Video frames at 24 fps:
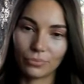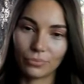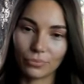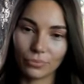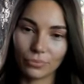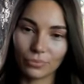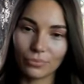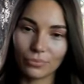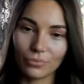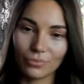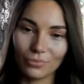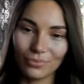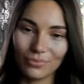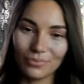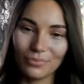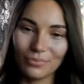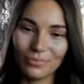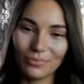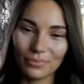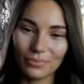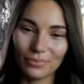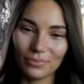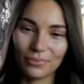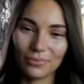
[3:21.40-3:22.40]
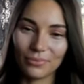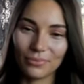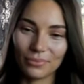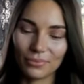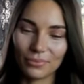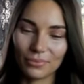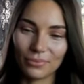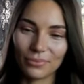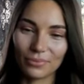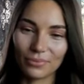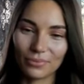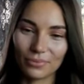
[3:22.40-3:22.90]

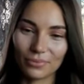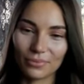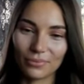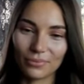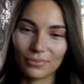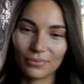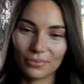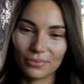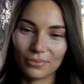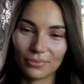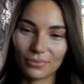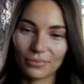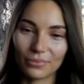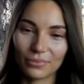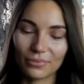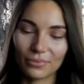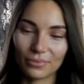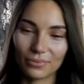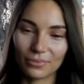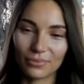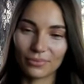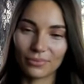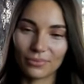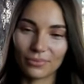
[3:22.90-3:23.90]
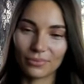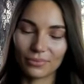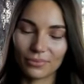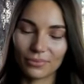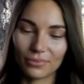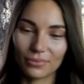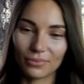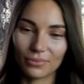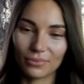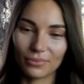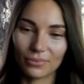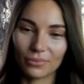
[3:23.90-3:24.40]

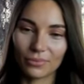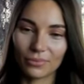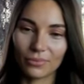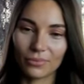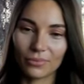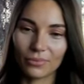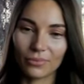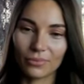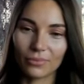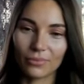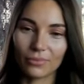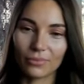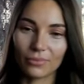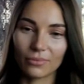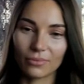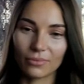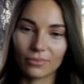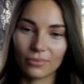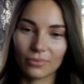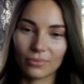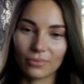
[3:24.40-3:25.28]
No words are spoken by the person on screen.